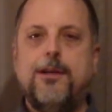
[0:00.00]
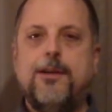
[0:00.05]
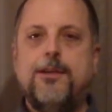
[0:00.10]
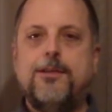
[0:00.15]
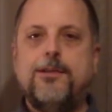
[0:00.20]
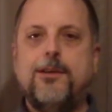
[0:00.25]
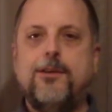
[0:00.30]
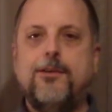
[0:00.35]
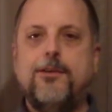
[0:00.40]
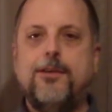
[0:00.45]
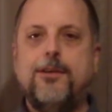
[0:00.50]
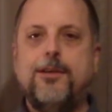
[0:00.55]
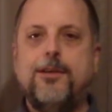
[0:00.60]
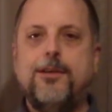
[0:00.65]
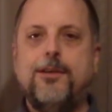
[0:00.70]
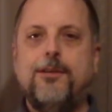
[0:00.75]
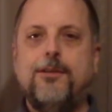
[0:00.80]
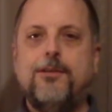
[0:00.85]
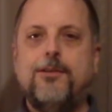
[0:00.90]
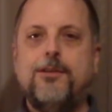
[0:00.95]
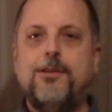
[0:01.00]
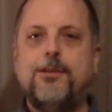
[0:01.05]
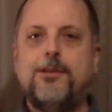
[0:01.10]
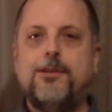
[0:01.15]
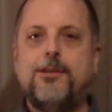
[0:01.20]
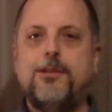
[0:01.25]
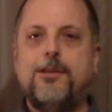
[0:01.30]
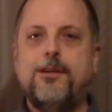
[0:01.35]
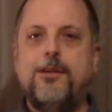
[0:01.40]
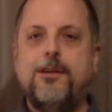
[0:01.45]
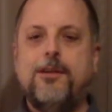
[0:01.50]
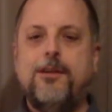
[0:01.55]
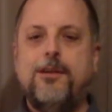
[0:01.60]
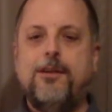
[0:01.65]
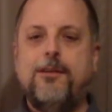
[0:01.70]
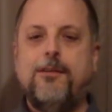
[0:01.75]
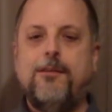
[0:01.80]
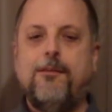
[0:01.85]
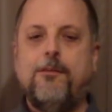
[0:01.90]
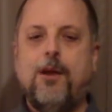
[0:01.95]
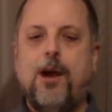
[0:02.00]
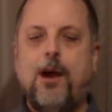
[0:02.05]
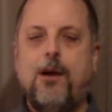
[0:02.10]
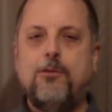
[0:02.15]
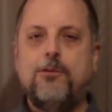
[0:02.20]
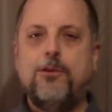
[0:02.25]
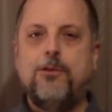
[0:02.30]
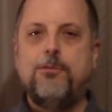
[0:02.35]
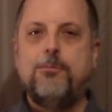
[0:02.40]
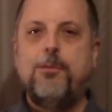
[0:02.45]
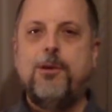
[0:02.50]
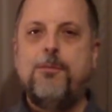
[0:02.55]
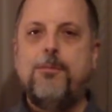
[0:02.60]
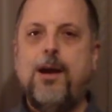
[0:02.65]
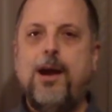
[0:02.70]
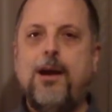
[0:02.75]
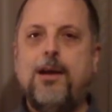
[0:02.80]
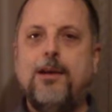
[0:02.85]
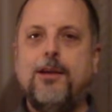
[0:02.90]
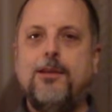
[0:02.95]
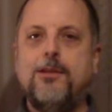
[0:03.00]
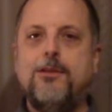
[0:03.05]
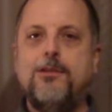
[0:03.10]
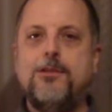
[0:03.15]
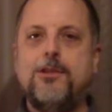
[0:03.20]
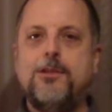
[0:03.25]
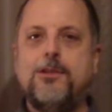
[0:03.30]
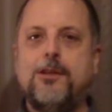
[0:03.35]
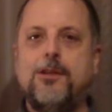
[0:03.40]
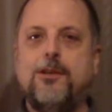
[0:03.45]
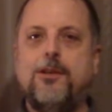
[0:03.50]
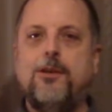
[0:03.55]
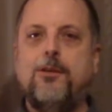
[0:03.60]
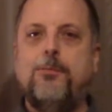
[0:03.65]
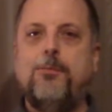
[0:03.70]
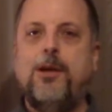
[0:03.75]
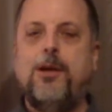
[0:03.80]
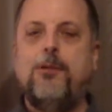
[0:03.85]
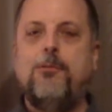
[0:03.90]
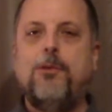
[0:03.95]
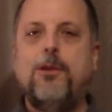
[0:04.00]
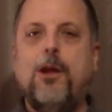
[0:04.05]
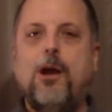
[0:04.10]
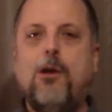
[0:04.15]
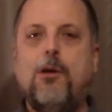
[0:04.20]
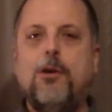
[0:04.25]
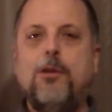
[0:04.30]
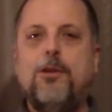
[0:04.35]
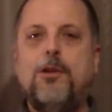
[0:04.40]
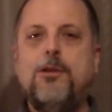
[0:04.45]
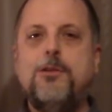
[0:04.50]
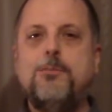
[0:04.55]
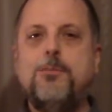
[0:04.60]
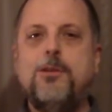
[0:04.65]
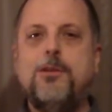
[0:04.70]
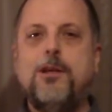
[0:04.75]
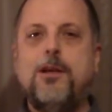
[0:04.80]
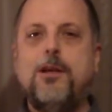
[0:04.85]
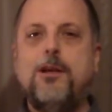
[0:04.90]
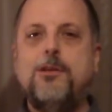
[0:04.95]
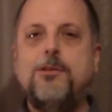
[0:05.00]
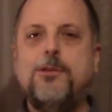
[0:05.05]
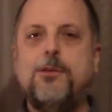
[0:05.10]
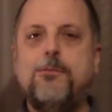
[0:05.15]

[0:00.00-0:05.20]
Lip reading: So, and just I'll just be back in just a little bit with all of these materials,